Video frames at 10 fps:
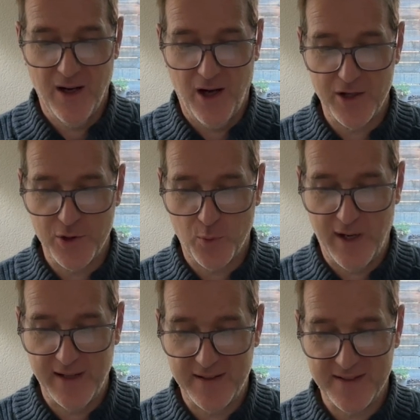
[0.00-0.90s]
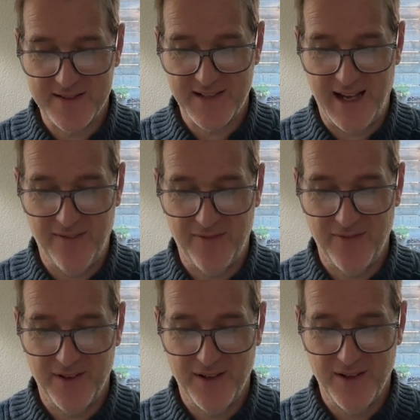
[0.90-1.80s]
on your way to
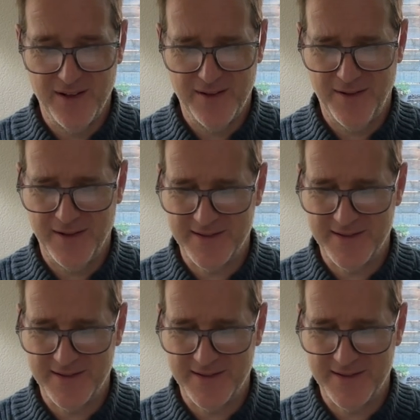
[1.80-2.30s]
the